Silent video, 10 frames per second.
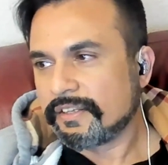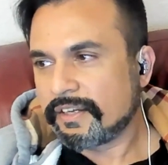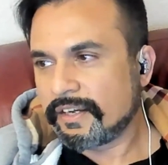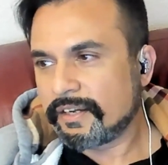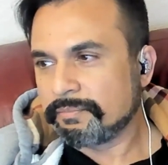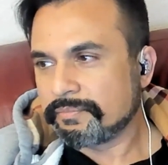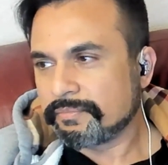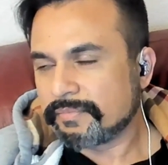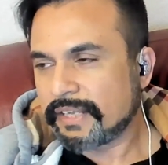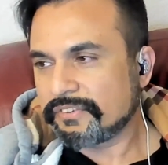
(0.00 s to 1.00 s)

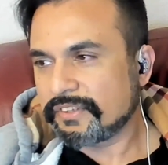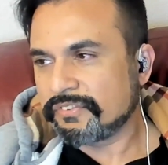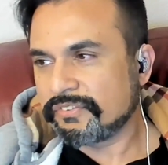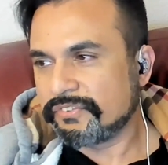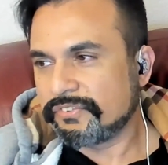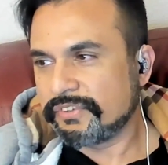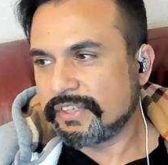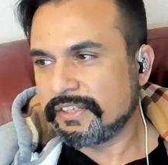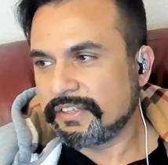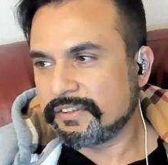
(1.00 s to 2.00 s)
That's a
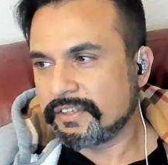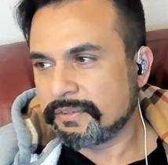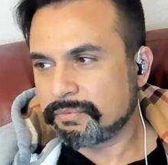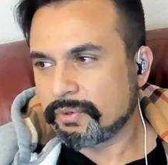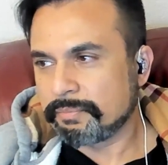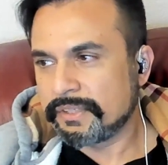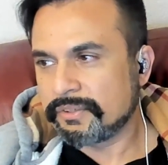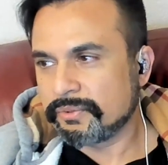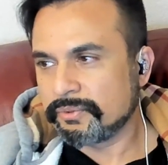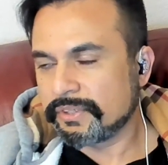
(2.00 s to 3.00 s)
silly thing for
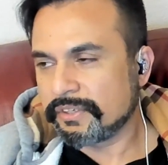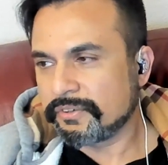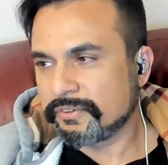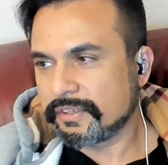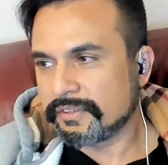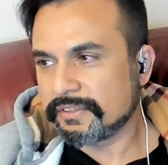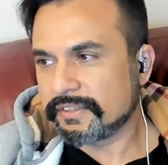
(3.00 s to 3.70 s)
me to,